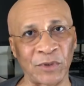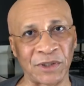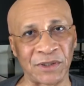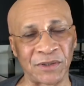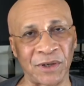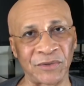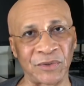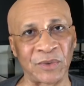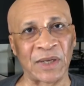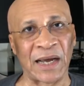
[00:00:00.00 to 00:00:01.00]
a discussion
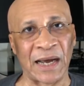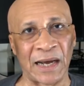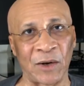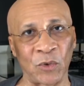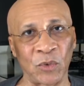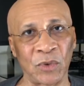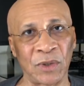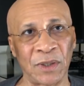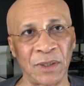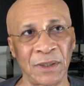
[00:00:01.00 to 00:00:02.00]
on how
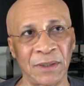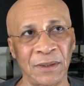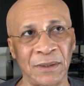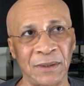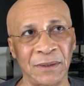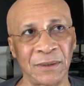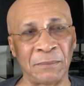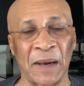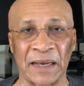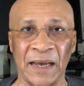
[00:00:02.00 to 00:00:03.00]

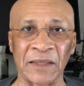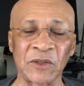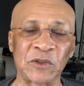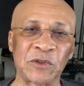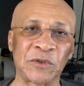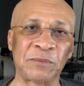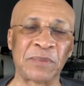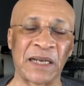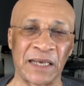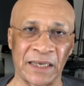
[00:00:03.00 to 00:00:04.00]
McConnell's
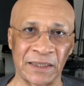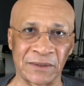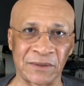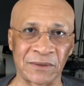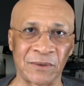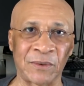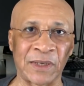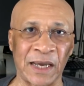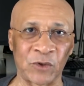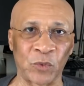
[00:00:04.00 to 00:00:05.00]
plans on
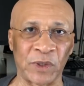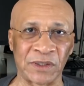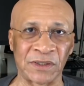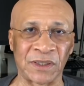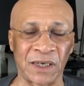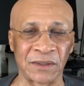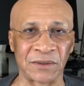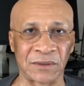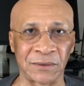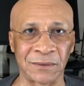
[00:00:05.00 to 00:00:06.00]
how to win this
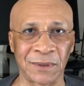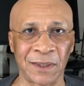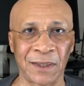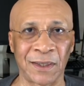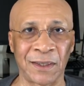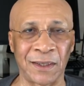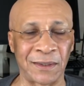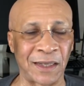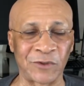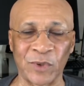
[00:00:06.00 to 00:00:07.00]
election. And
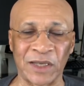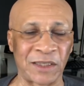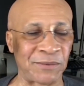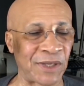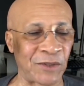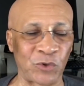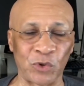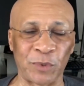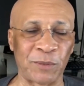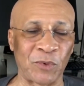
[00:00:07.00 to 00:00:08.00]
that's why I keep saying to you
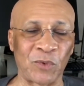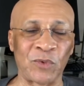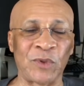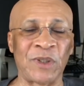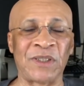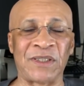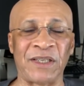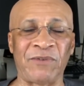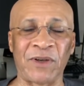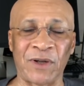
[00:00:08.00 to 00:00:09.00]
people, it's
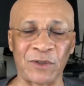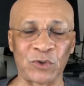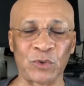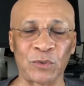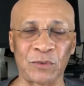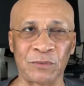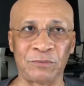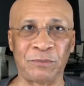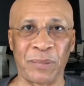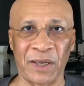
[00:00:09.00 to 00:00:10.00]
difficult to
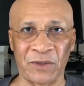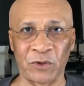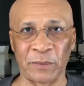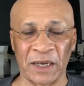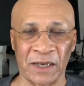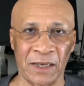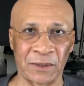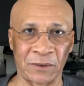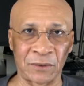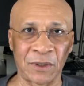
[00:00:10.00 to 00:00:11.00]
pin it on
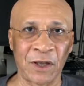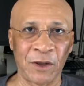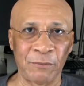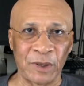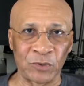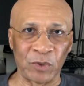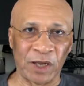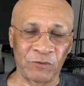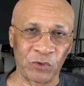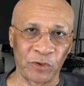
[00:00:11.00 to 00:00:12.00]
McConnell, but we
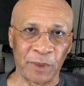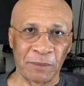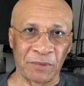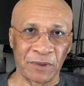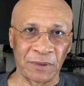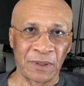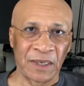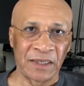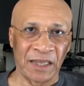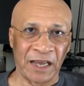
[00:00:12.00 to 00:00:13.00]
have to remember
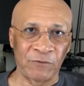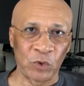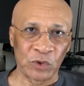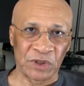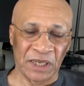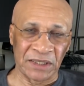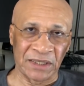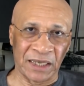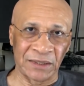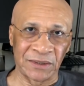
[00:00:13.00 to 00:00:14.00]
they have those think
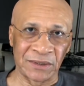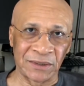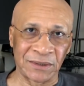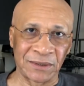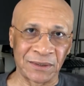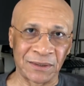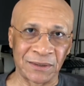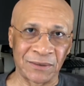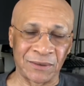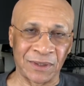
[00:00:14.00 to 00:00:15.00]
tanks,
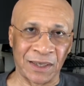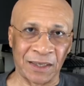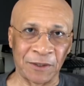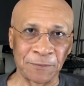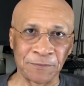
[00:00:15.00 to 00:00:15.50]
okay?